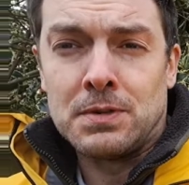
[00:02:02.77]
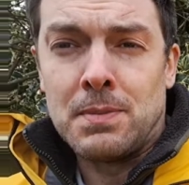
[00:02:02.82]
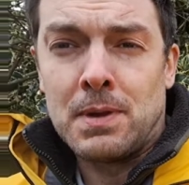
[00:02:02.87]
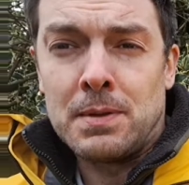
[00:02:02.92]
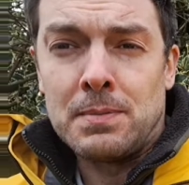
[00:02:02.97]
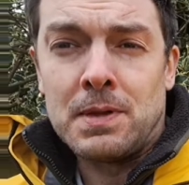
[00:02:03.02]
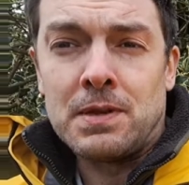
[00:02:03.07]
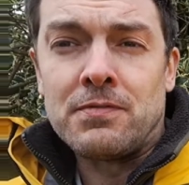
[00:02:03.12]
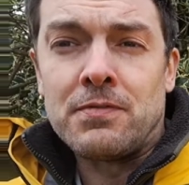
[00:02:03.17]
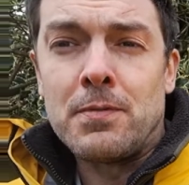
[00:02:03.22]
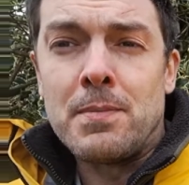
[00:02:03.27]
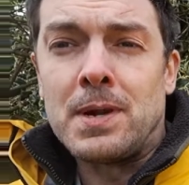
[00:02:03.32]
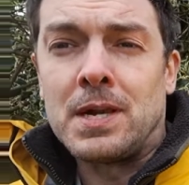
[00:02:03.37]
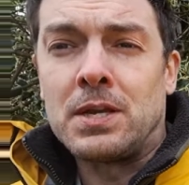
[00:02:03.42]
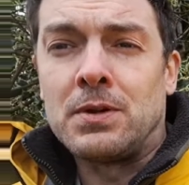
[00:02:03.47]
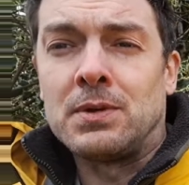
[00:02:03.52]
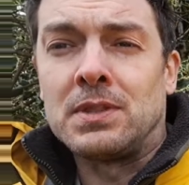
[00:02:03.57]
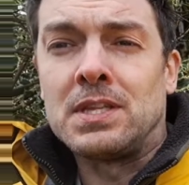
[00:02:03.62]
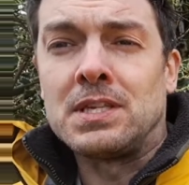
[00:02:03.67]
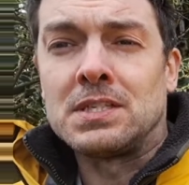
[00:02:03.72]
You may be
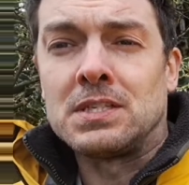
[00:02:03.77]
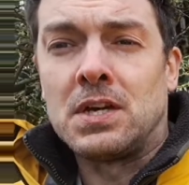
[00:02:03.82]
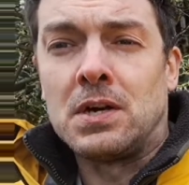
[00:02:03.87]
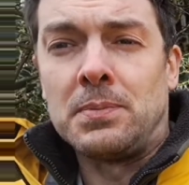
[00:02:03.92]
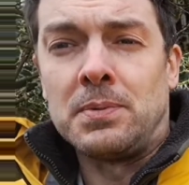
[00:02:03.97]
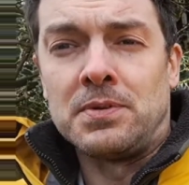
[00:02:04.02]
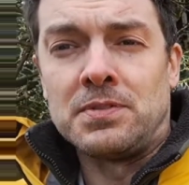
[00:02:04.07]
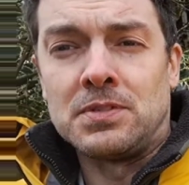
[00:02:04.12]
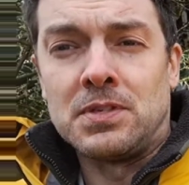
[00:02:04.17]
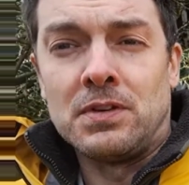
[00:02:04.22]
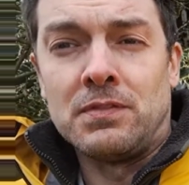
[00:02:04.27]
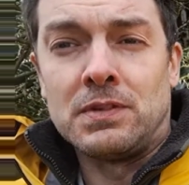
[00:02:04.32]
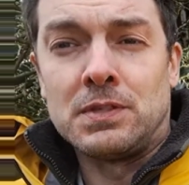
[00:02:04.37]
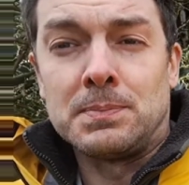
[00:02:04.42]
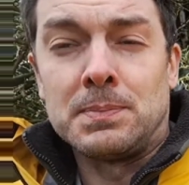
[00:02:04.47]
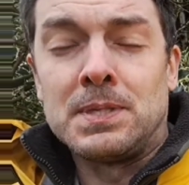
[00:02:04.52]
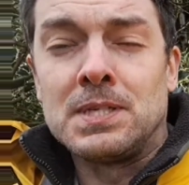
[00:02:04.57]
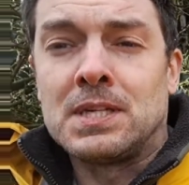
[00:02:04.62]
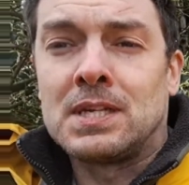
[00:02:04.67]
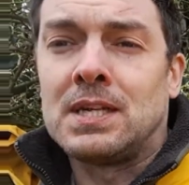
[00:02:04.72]
familiar with this type of service,
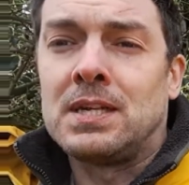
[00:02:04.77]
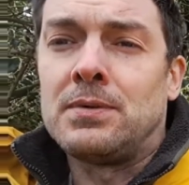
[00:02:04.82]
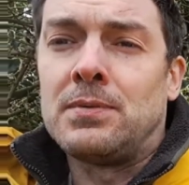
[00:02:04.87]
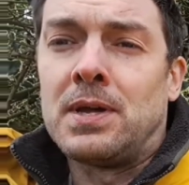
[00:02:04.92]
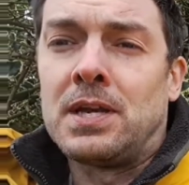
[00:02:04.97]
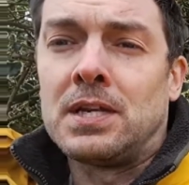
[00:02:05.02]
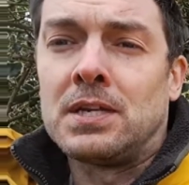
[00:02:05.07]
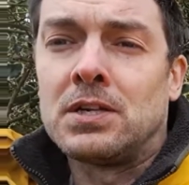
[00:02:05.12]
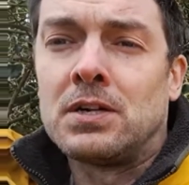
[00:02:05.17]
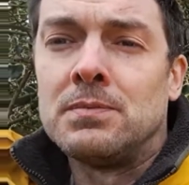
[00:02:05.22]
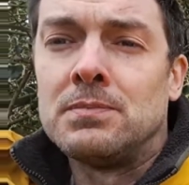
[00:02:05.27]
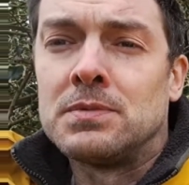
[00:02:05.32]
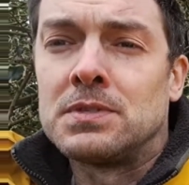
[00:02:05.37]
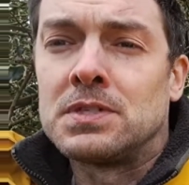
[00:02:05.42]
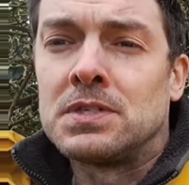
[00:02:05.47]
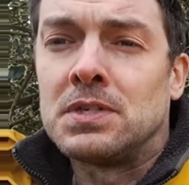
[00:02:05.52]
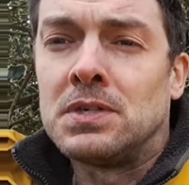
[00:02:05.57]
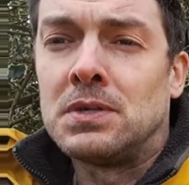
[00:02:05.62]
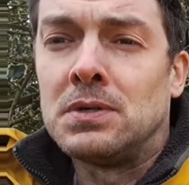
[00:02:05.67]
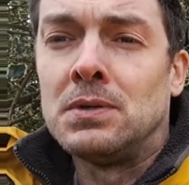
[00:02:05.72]
particularly when it comes
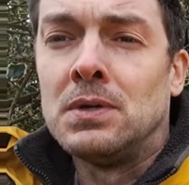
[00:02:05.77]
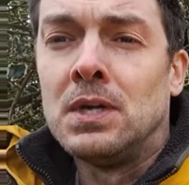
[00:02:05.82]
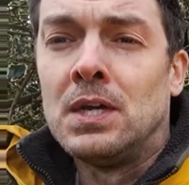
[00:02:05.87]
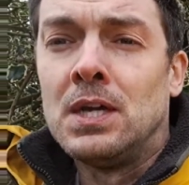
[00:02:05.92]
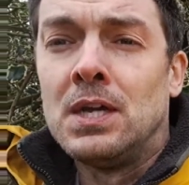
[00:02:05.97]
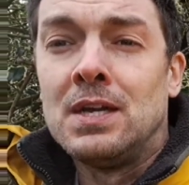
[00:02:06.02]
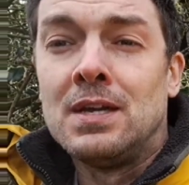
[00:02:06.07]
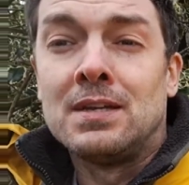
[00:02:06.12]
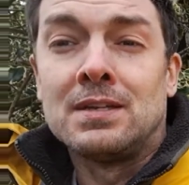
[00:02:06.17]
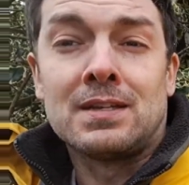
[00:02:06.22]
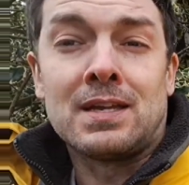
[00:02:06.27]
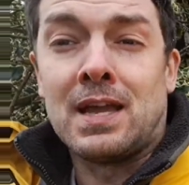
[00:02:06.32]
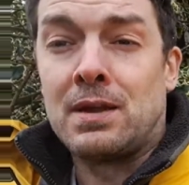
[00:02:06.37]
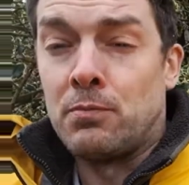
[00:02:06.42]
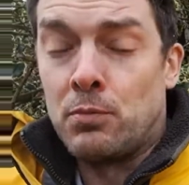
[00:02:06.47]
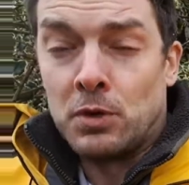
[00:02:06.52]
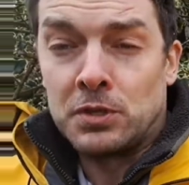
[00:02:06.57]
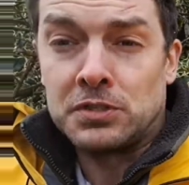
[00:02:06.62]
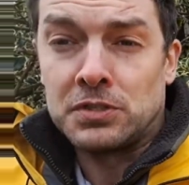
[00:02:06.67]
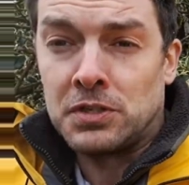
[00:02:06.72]
to
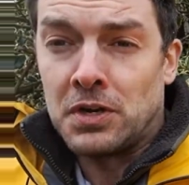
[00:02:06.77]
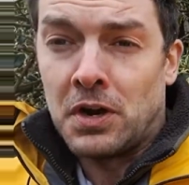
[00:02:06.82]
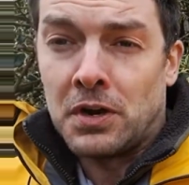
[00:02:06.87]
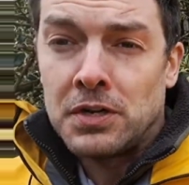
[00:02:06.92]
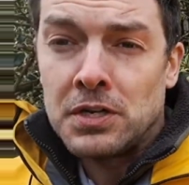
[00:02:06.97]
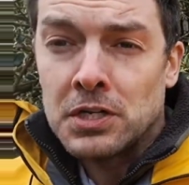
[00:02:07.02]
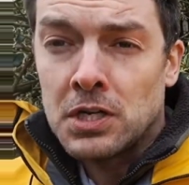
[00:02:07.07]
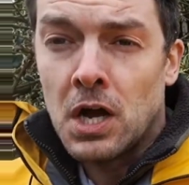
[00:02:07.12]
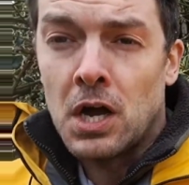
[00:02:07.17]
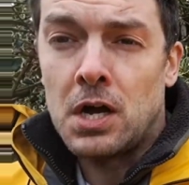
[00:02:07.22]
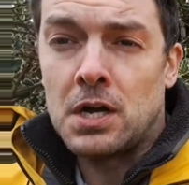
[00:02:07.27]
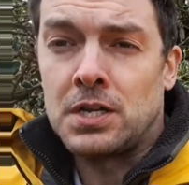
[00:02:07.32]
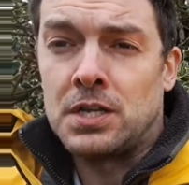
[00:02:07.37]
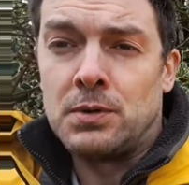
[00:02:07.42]
getting work done on your car.